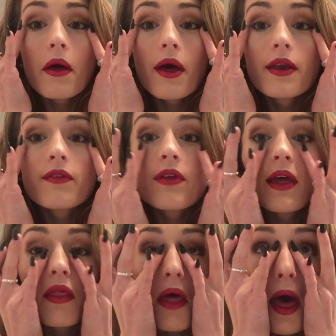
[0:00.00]
Kind of
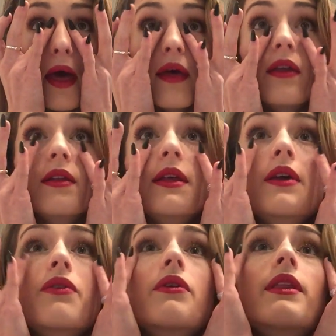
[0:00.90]
like that. It
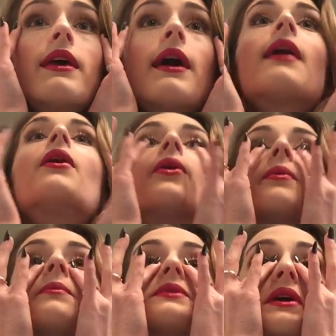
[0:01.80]
like really
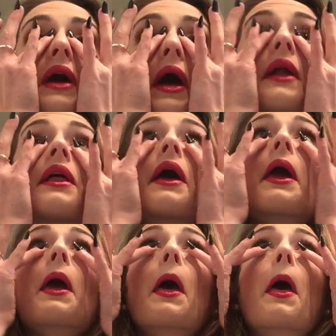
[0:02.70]
helps and kind of
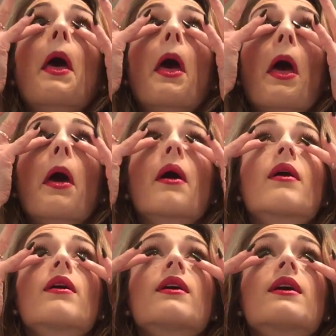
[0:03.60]
like
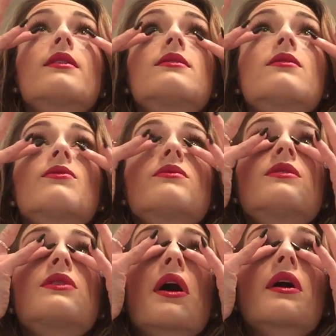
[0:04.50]
gets
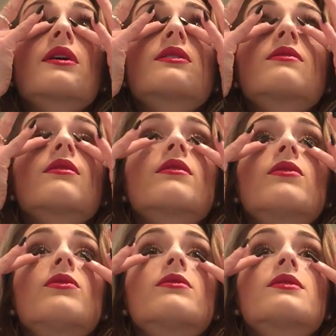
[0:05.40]
those dark
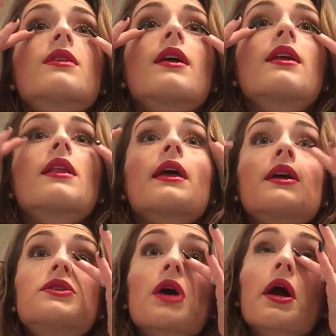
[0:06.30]
circles and any
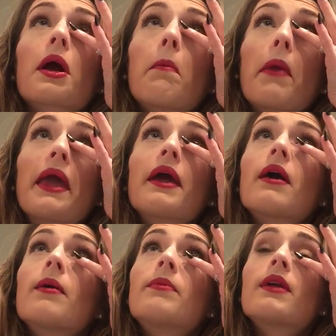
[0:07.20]
like dark
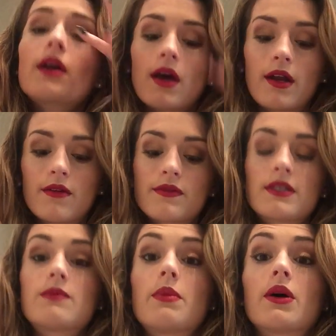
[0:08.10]
makeup that kind of
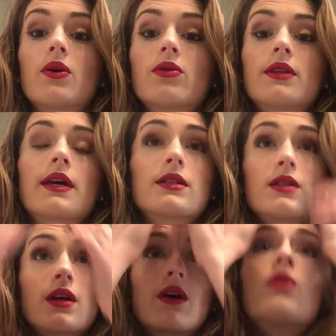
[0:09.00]
like
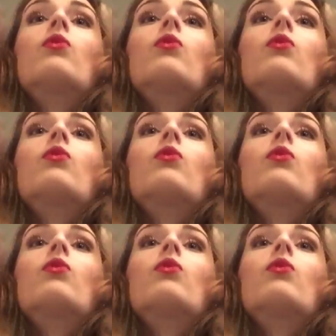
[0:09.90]
to go